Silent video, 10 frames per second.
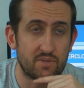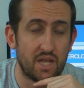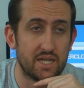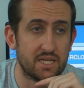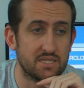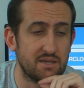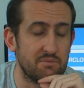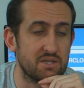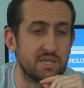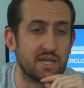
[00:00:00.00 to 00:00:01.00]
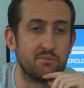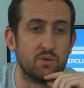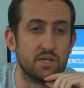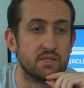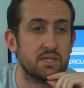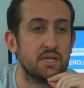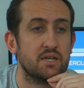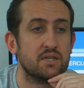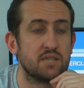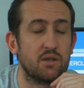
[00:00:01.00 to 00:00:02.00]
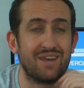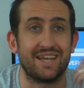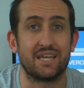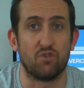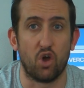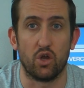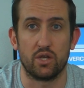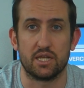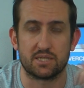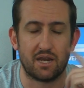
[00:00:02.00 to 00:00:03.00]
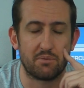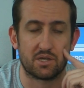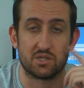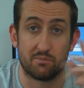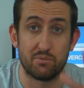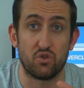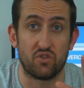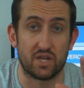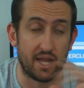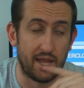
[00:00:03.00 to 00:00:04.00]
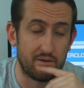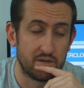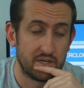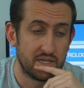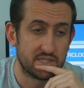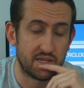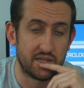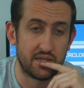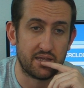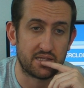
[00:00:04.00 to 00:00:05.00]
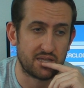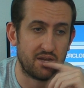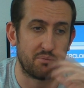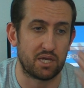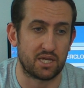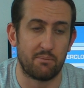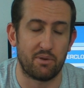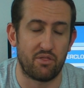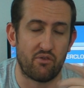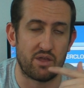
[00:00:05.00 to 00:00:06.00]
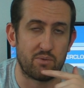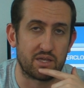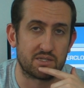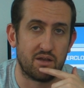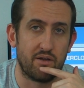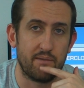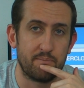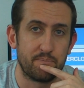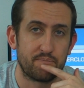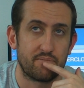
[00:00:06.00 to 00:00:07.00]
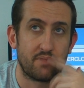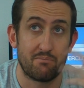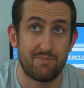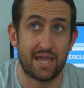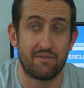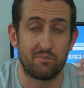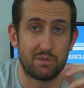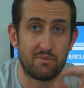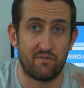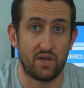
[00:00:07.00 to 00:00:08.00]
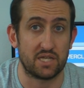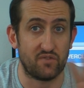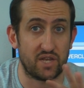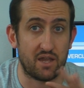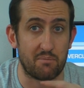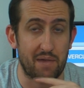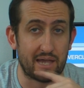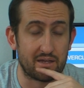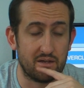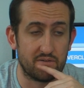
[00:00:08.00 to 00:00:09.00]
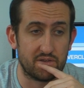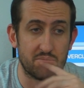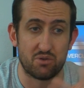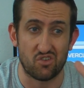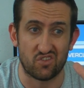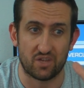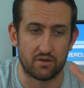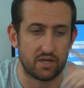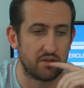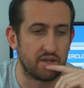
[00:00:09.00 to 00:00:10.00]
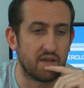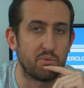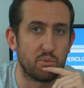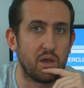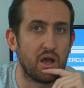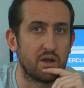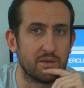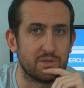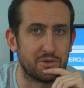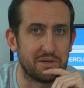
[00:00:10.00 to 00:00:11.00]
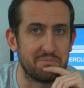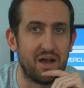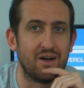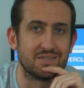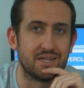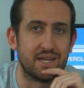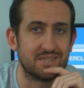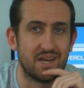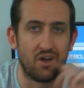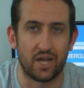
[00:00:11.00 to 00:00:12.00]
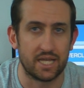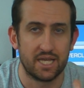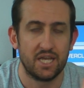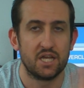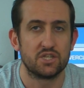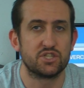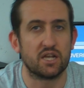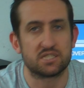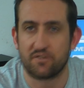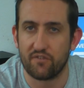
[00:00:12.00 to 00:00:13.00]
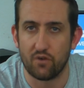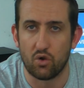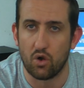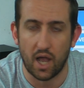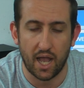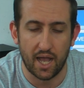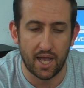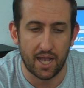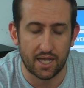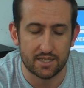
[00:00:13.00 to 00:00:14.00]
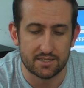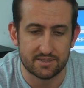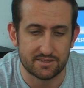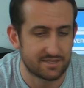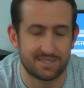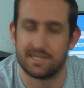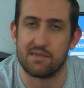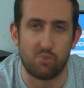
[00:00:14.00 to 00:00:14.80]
And they're going to send me the second one. So later on, it's going to be because I'm moving now. So it's going to be a couple of three weeks' time. May even be my first video back after the move, don't know yet. But we are going to be doing Mars and SLI just for uh, to see